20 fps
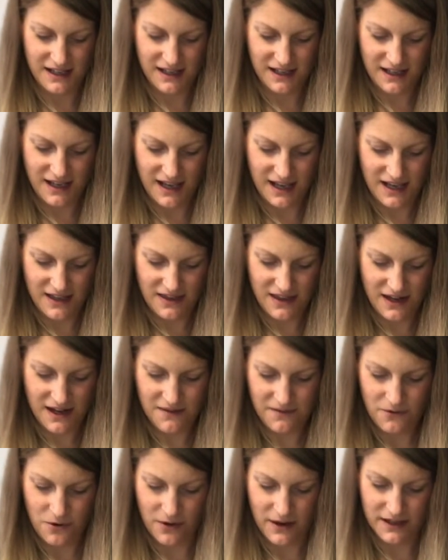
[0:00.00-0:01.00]
Okay, then
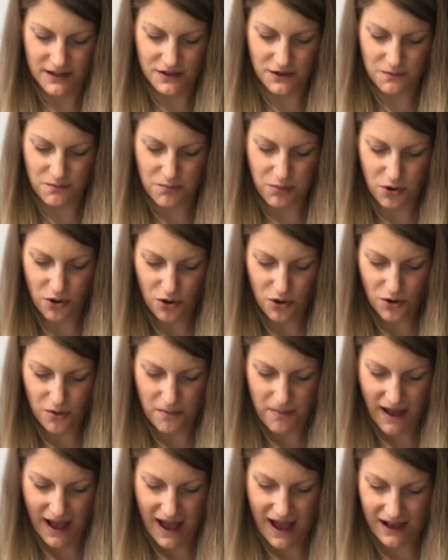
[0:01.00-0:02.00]
I'm going to pull
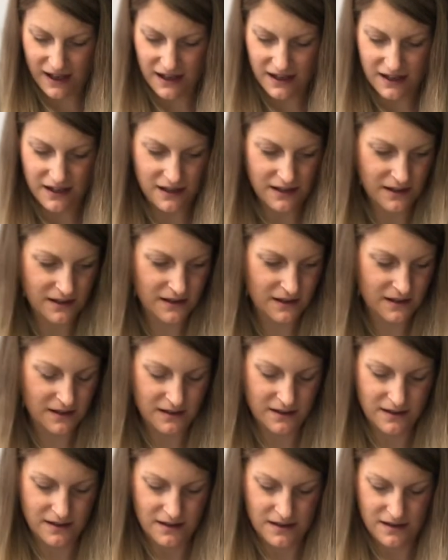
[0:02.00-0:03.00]
back
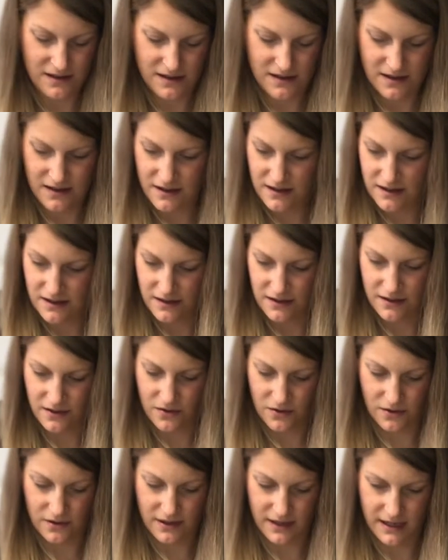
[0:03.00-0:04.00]
the
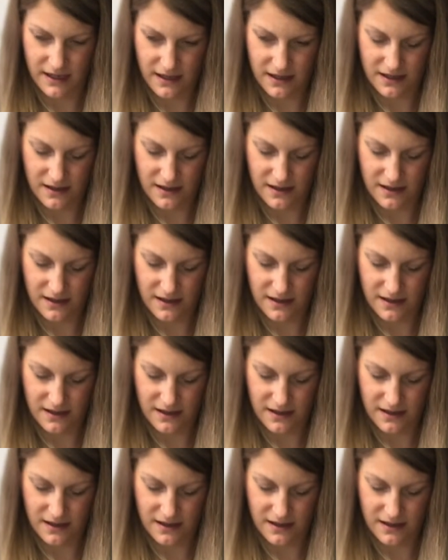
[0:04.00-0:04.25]
nori.